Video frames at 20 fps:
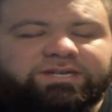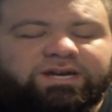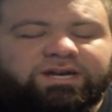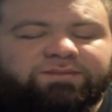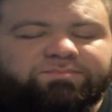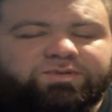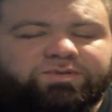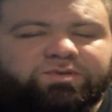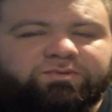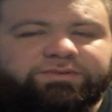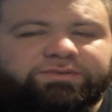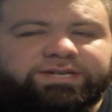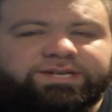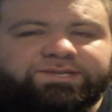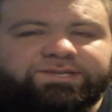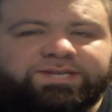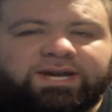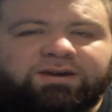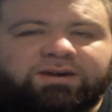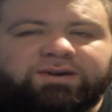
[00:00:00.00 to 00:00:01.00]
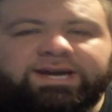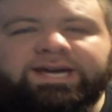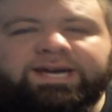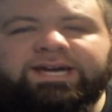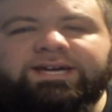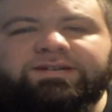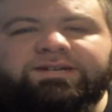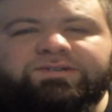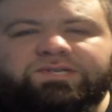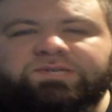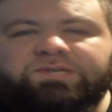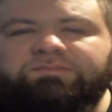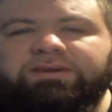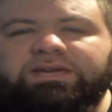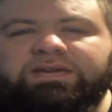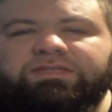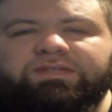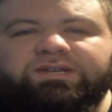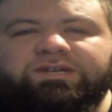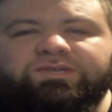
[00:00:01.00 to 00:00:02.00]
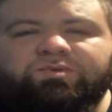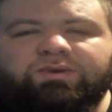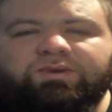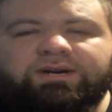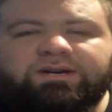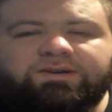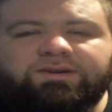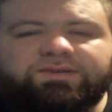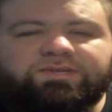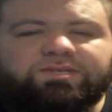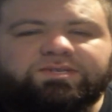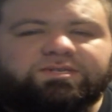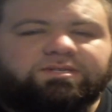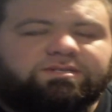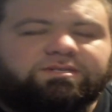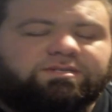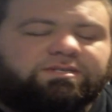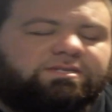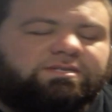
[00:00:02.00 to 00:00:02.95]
come sort things out and just made things worse.